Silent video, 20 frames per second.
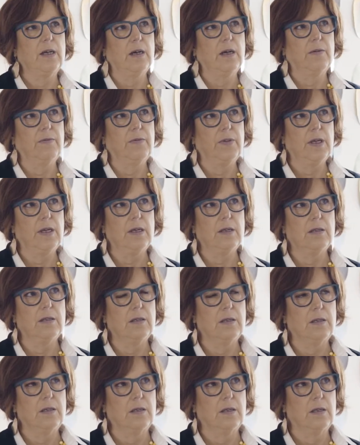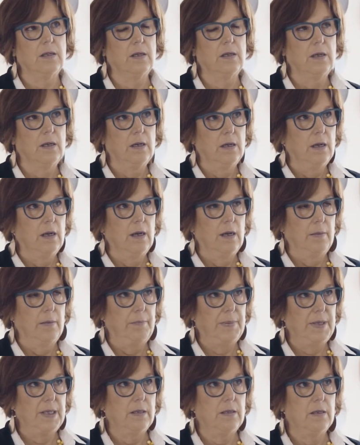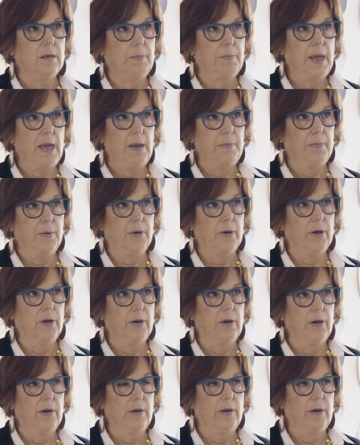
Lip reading: of these pieces of paper,